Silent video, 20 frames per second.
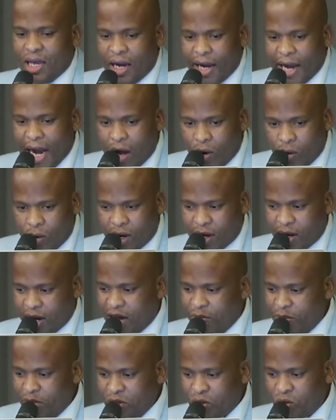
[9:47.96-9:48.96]
Now,
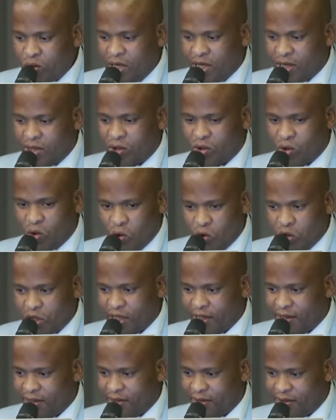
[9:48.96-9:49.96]
coming to the
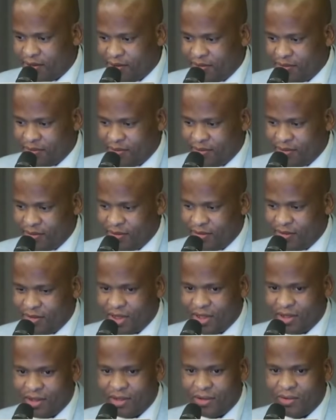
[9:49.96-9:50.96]
solutions,
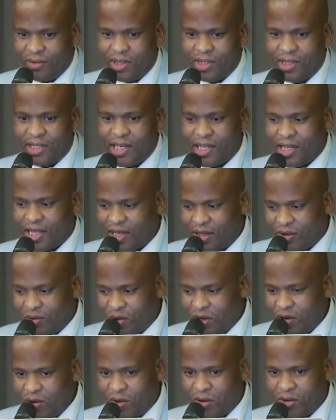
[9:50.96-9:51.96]
we say that
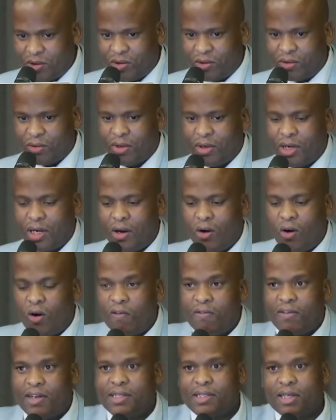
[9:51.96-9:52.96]
we're going to
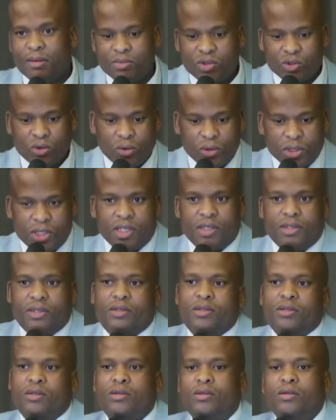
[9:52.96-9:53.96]
offer some
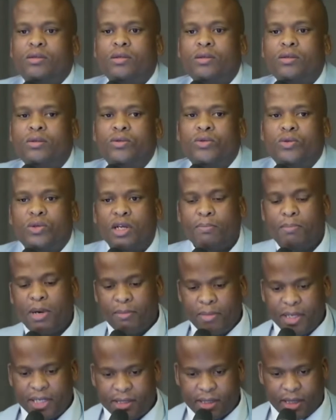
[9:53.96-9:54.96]
solutions to the
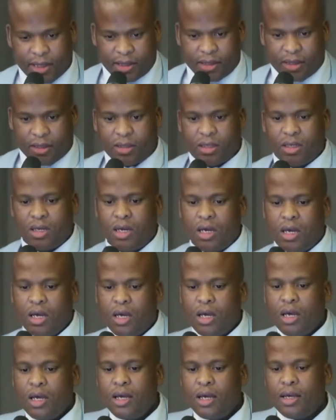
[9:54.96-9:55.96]
public sector.
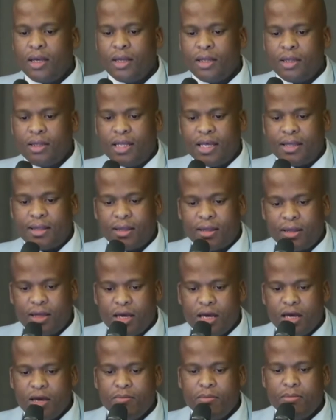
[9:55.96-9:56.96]
The
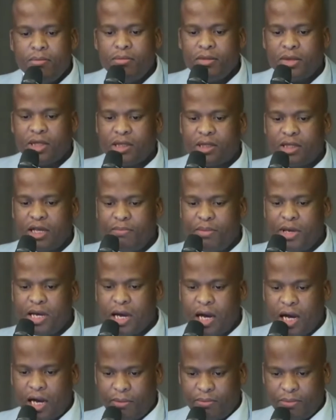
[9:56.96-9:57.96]
theme,
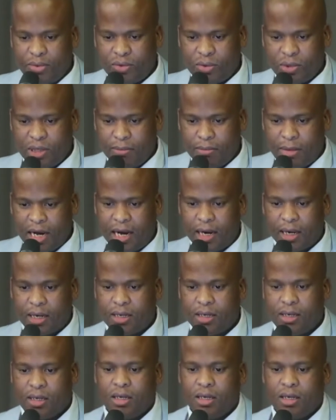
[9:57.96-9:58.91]
stepping up to the mark,